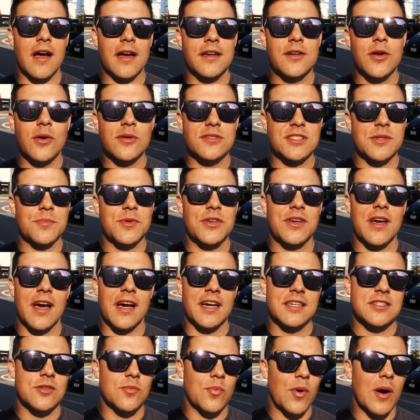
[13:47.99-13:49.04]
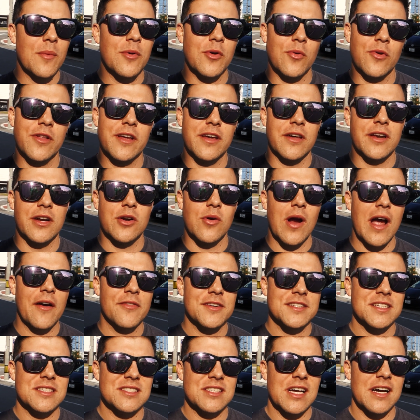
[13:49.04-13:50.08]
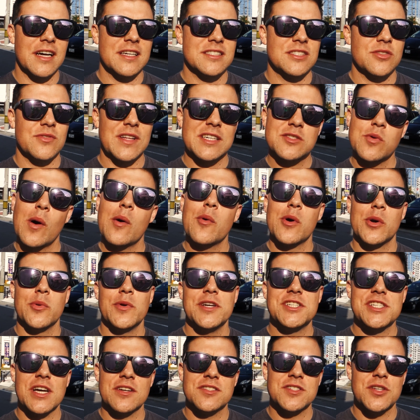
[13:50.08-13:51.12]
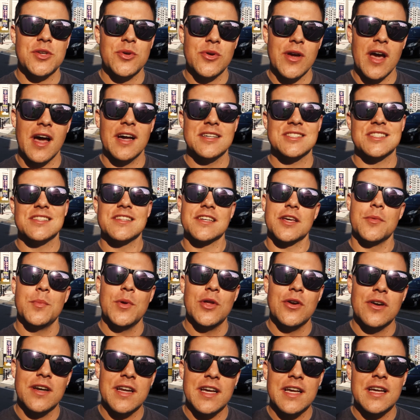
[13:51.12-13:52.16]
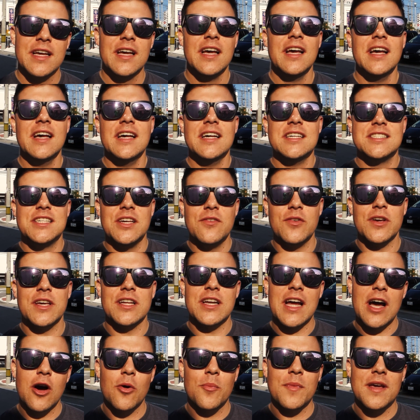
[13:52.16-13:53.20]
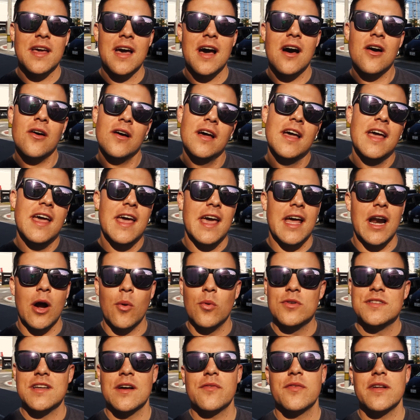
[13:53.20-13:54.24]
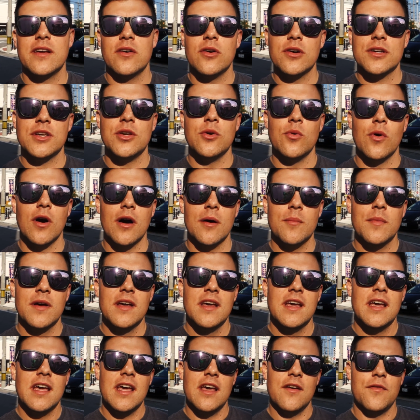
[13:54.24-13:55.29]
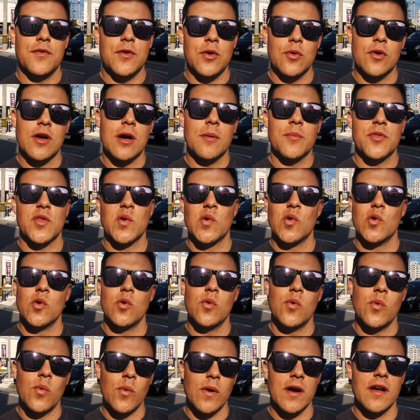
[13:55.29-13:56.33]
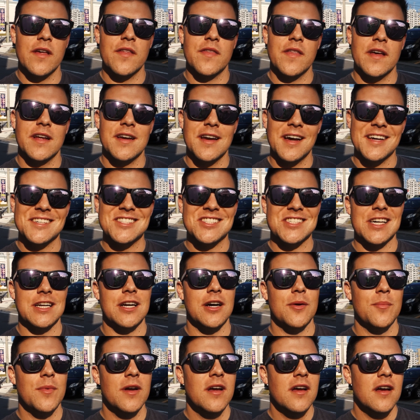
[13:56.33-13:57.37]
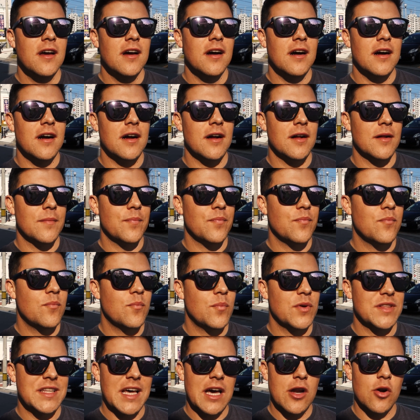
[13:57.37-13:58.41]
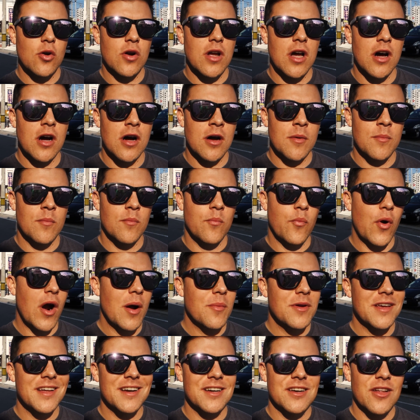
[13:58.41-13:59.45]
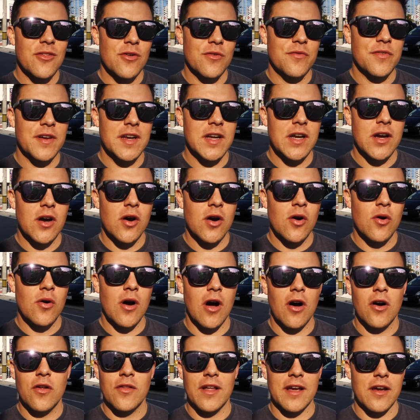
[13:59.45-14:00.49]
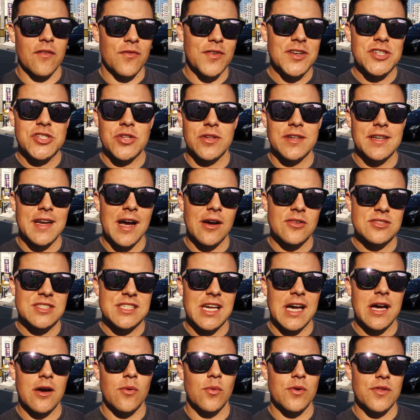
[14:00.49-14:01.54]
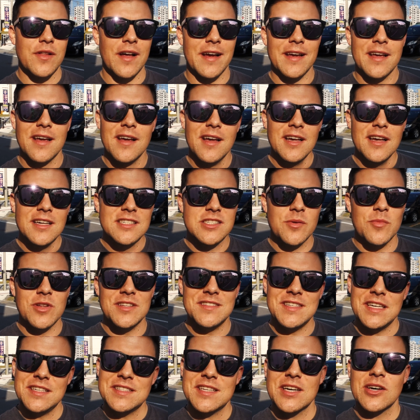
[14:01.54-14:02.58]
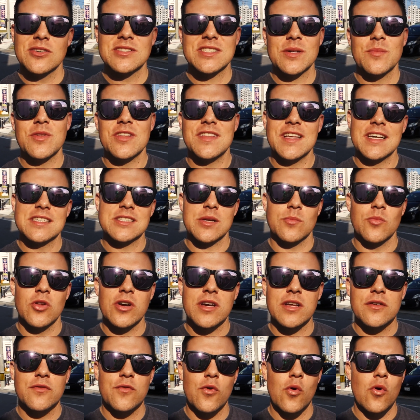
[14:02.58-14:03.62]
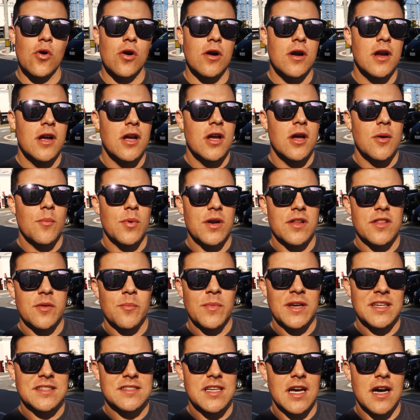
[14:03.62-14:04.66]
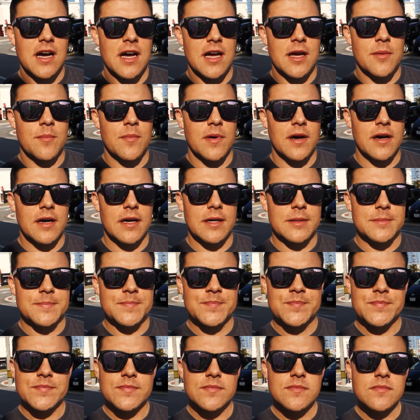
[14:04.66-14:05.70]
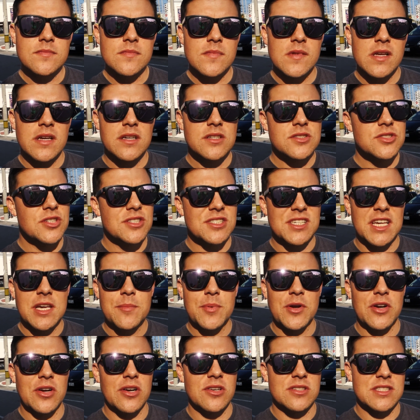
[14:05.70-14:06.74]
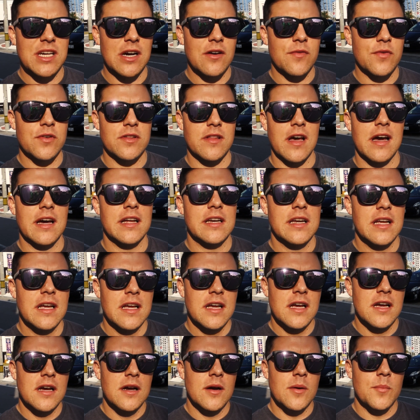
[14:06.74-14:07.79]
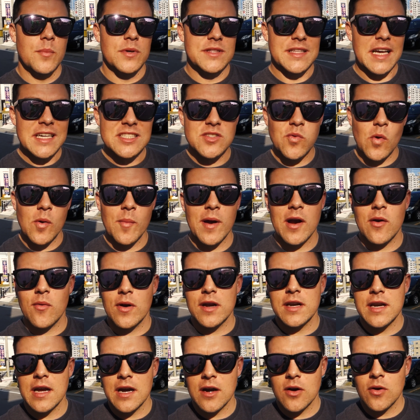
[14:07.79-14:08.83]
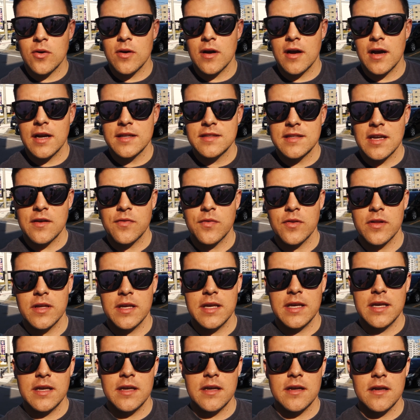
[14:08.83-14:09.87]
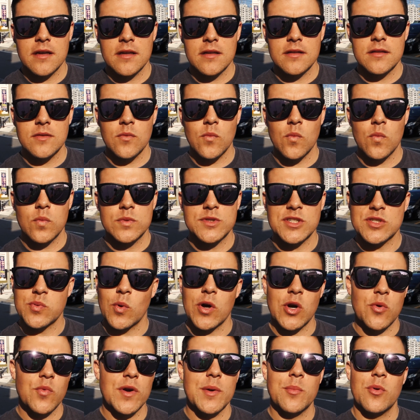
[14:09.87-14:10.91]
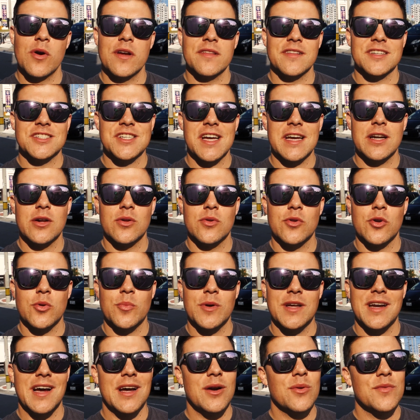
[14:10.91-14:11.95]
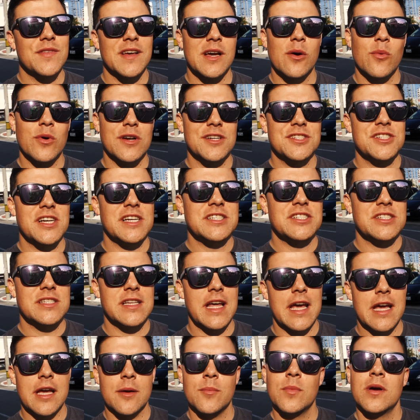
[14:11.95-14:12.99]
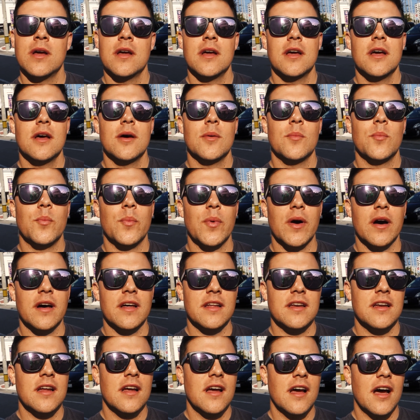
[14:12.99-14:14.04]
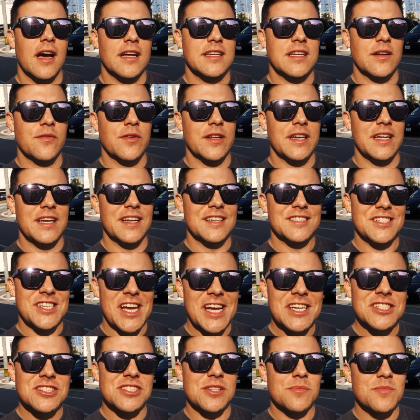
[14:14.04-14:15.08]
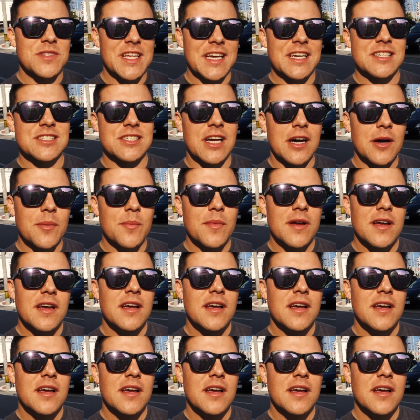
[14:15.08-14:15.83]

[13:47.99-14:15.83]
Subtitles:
know some of you guys are probably really good at graphic design, so that's why I want to reach out to you guys in the community, see if you can help me out, and I will definitely hook you up if you come through with a nice setup. But that'll come probably in another video. I'll like officially announce that with like some of the details, some of the things I'm looking for. But in the meantime, just keep your ears out for that. But that's where I'm at right now. I definitely just want to rebrand the channel a little bit. I don't think I want to change the name, but I definitely need to change some things up.